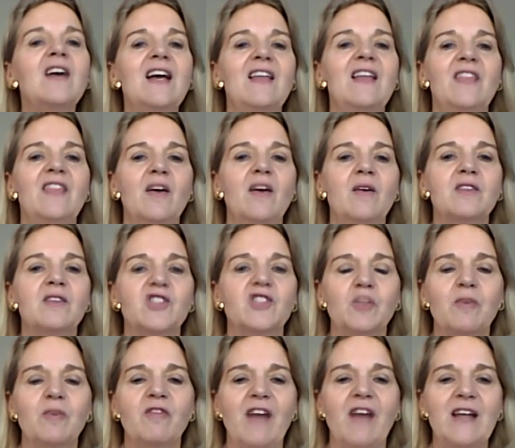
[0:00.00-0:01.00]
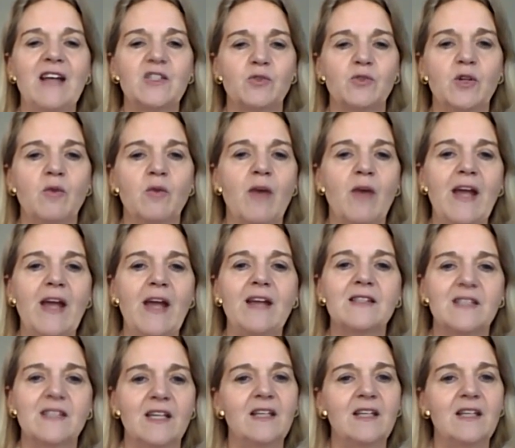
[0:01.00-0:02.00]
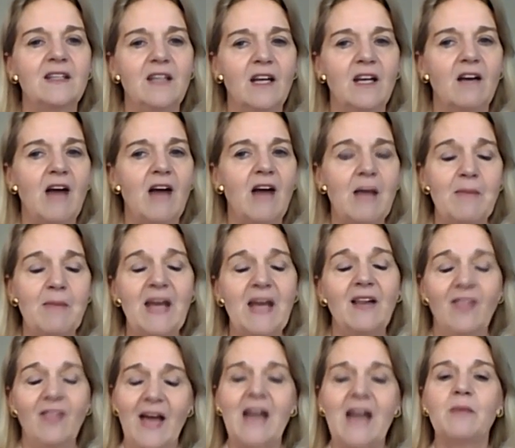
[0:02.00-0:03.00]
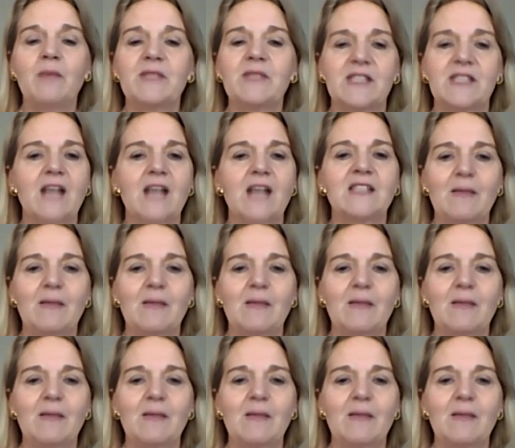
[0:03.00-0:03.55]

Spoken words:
the supervisory ranks. And, I made a lot of mistakes.